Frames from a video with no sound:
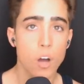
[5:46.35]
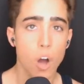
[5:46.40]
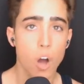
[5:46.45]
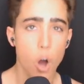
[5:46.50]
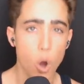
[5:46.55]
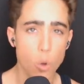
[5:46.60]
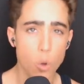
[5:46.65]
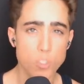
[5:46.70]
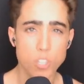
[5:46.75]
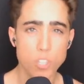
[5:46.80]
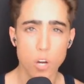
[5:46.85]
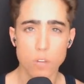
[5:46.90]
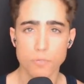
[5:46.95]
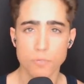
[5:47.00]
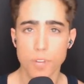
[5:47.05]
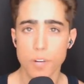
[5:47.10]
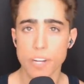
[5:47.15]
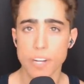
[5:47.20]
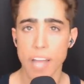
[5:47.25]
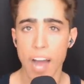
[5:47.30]
Oats are
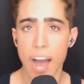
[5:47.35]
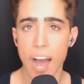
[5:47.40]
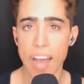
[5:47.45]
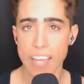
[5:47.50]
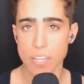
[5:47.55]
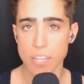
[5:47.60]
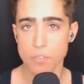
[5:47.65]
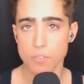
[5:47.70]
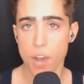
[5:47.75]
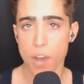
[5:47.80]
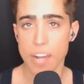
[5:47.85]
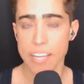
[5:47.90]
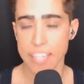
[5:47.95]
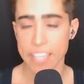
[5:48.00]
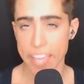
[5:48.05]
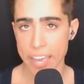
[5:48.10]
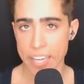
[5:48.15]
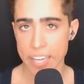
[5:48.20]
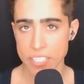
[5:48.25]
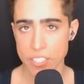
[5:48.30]
very high in phytic
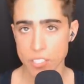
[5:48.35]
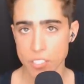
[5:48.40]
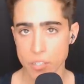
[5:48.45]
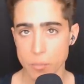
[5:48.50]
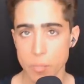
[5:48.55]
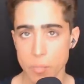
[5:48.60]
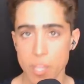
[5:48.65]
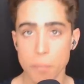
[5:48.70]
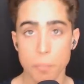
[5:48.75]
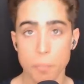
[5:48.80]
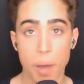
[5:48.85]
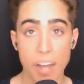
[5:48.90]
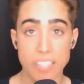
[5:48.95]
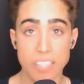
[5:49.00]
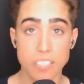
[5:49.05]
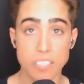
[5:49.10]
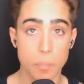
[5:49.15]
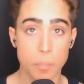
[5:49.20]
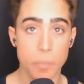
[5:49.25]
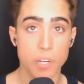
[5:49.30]
acid. It binds
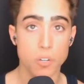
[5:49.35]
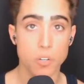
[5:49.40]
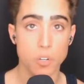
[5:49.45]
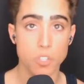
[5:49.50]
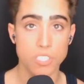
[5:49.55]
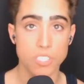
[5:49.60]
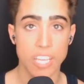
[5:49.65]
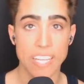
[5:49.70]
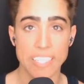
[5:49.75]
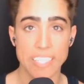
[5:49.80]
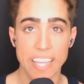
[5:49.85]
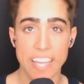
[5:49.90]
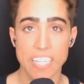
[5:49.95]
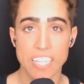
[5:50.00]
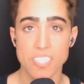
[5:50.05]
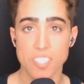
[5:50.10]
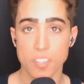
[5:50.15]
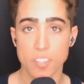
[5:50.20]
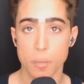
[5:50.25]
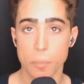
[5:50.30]
to minerals and
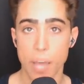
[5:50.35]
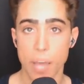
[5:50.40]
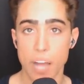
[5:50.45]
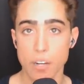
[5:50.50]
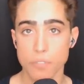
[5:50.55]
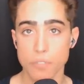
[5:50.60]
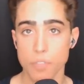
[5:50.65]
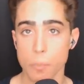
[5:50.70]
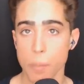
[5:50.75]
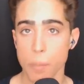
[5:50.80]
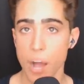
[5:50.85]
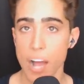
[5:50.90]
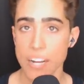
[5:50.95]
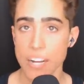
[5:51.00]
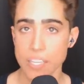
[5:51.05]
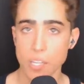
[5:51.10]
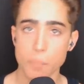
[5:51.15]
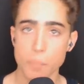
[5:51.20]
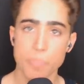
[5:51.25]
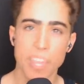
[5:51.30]
takes them out of the body.